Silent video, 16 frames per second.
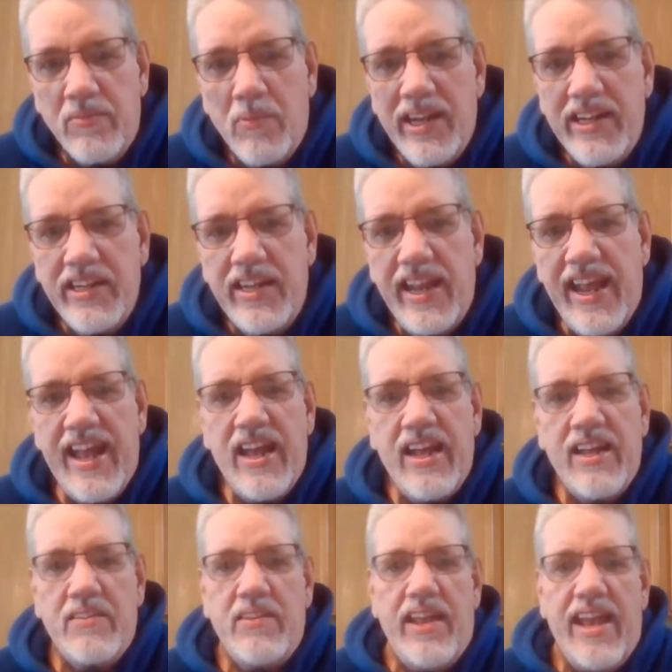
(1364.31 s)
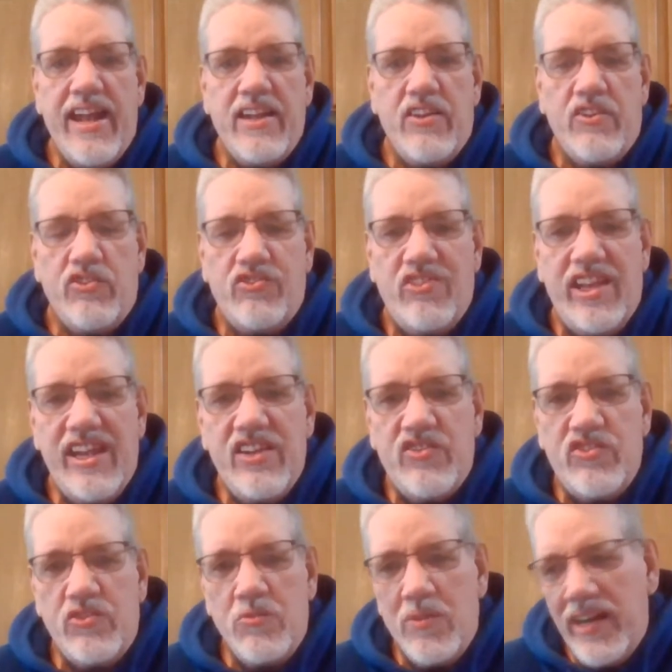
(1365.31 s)
My dad had a
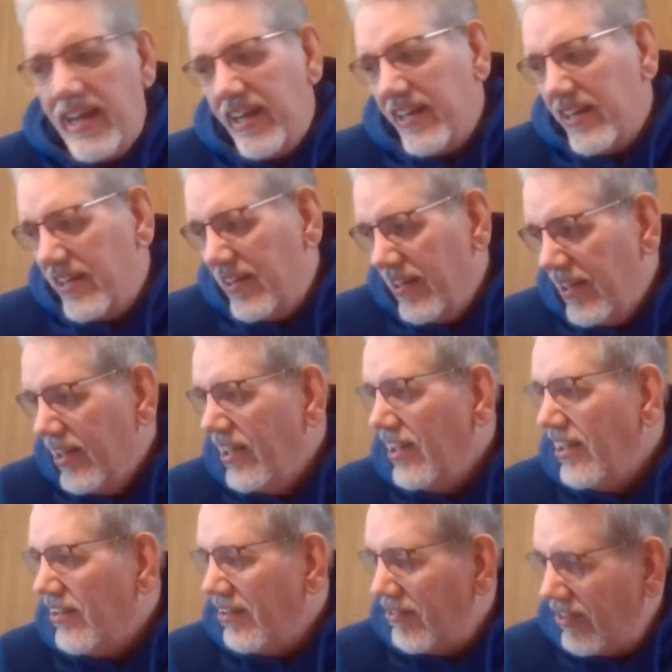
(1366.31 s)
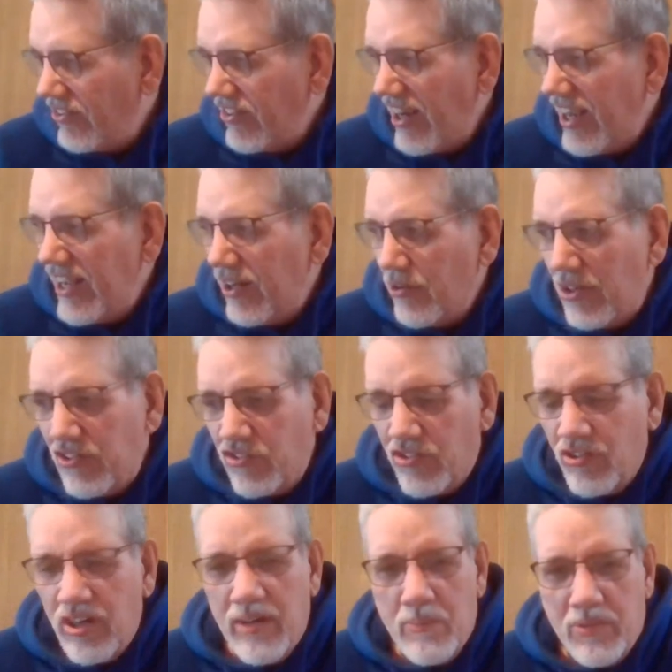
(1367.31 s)
station wagon, which I always
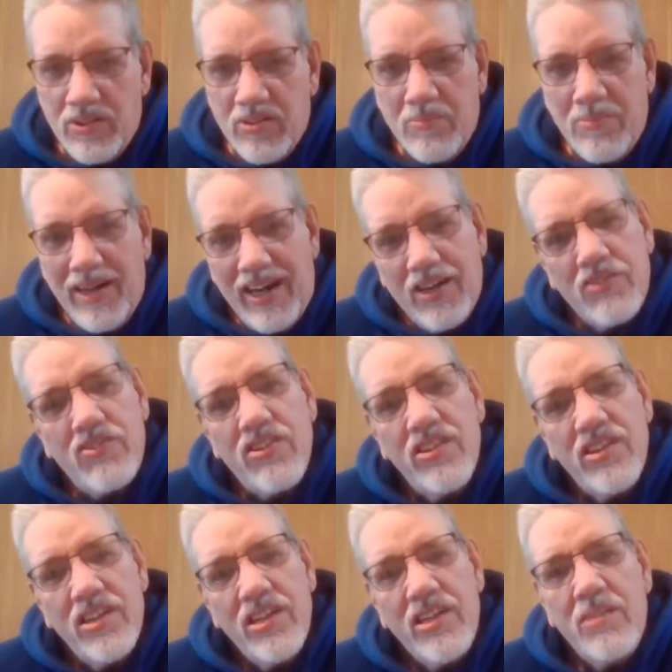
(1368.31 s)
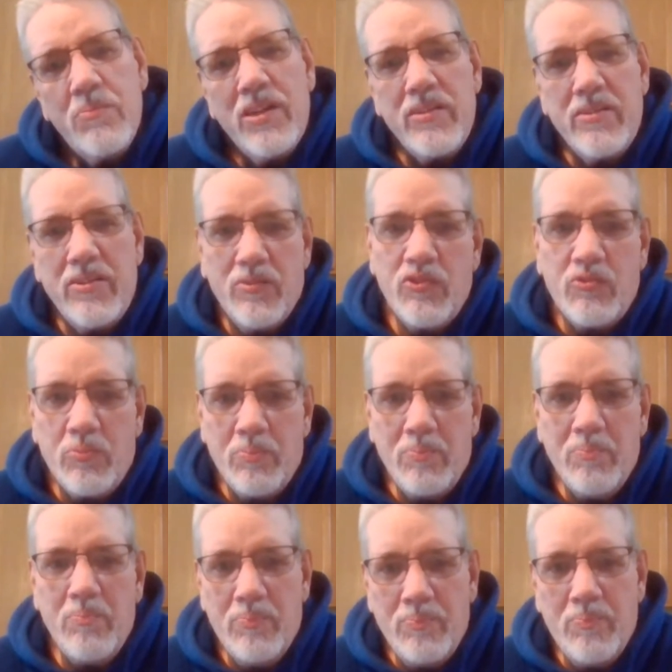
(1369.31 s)
grumbled about, but it was
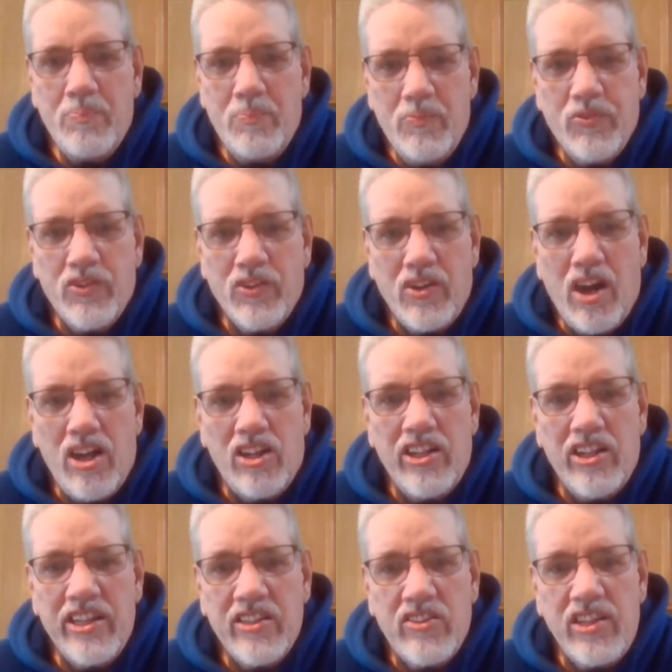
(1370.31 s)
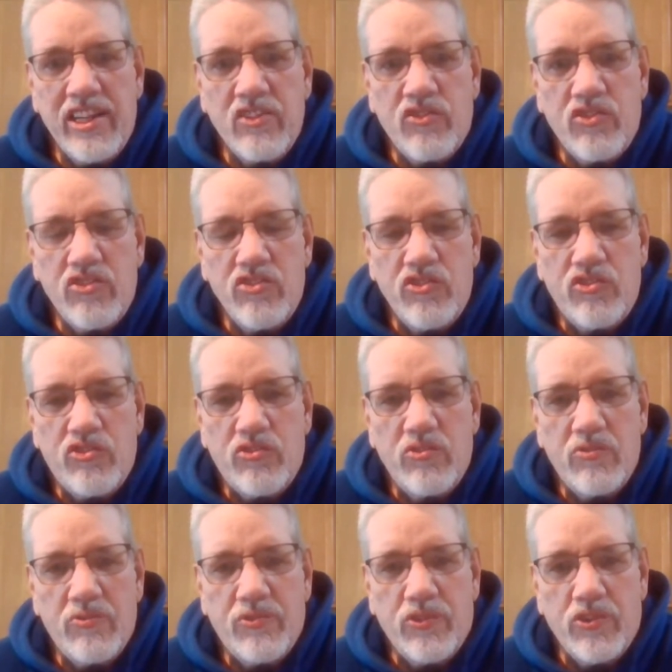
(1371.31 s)
for hauling things
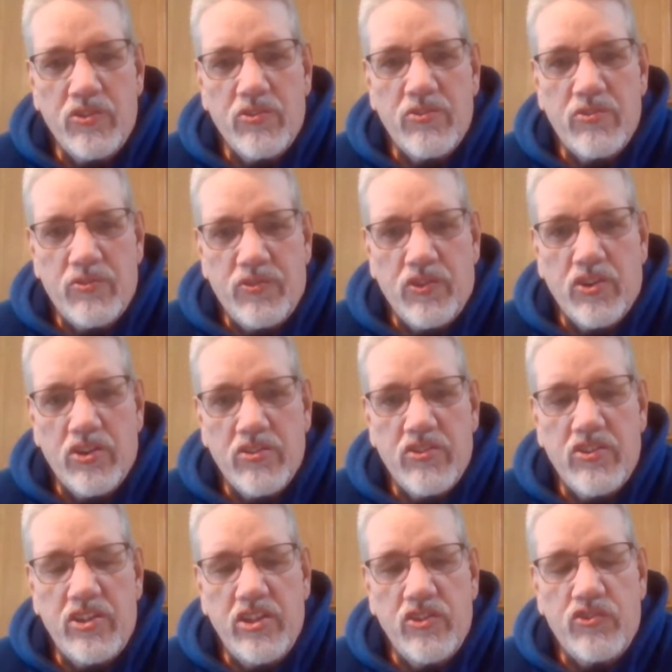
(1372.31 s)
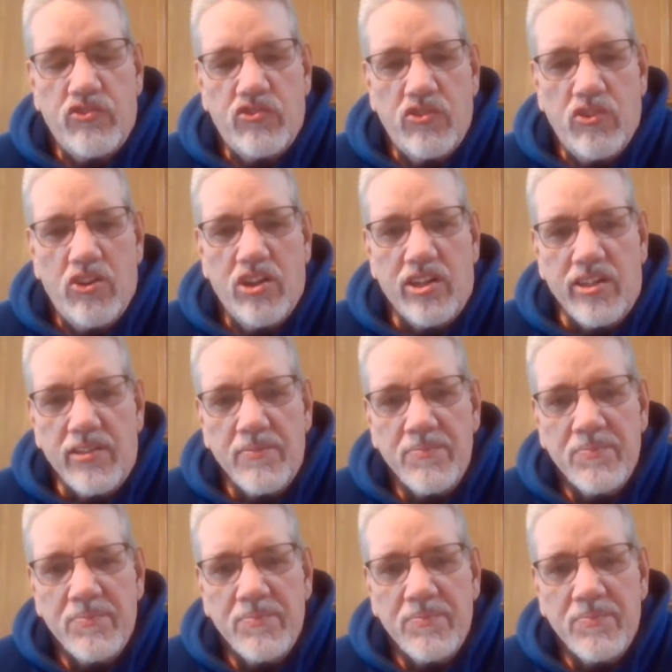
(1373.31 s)
for his store.